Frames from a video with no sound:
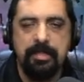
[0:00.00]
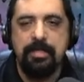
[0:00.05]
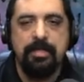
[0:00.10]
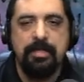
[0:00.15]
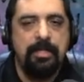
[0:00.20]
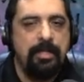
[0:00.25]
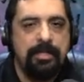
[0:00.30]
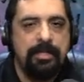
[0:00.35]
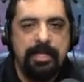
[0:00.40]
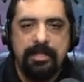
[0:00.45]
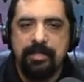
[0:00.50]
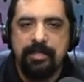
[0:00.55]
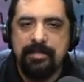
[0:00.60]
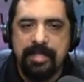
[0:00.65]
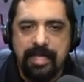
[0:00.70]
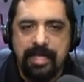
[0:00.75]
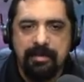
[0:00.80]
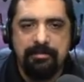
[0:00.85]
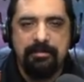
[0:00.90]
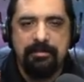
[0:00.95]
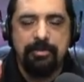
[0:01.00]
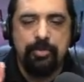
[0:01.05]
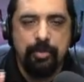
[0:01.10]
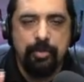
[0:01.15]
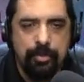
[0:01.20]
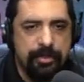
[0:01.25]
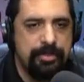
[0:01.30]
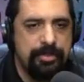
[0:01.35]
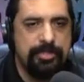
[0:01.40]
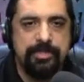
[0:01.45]
Okay, now that chord
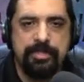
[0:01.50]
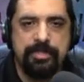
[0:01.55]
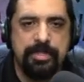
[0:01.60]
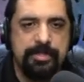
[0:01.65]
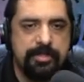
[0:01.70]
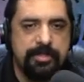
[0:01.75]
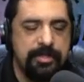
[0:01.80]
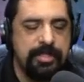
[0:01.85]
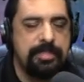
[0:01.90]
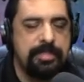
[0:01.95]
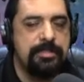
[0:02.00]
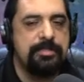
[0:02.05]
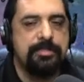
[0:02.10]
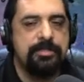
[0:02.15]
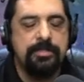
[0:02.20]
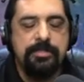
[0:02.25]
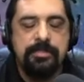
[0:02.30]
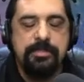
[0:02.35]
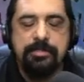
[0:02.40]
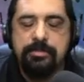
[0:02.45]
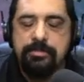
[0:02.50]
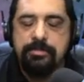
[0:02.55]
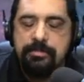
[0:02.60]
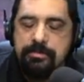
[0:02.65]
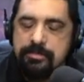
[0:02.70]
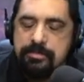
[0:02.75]
structure is used